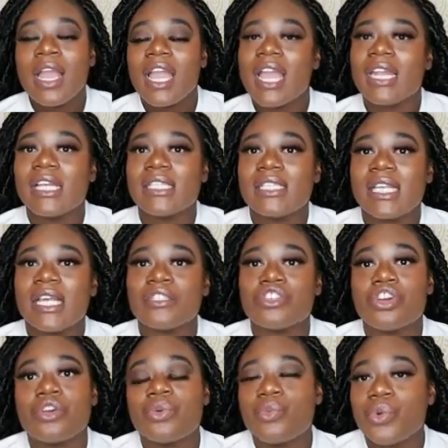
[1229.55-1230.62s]
and it says
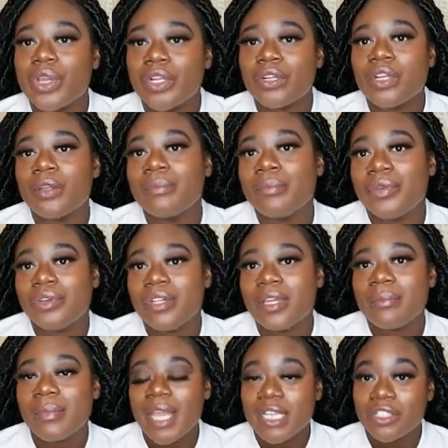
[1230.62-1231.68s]
her real and
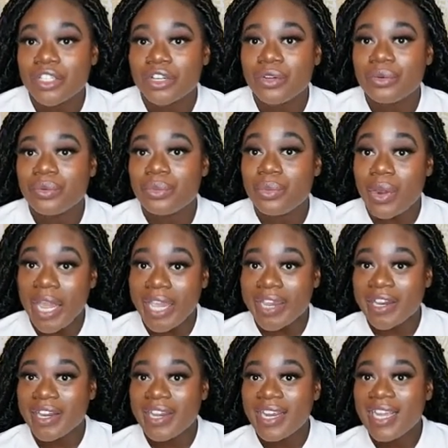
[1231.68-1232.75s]
beauty makes her
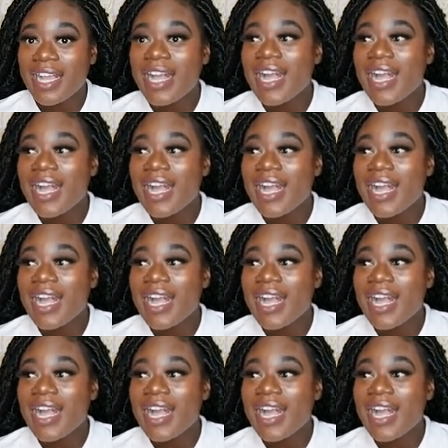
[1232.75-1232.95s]
rare.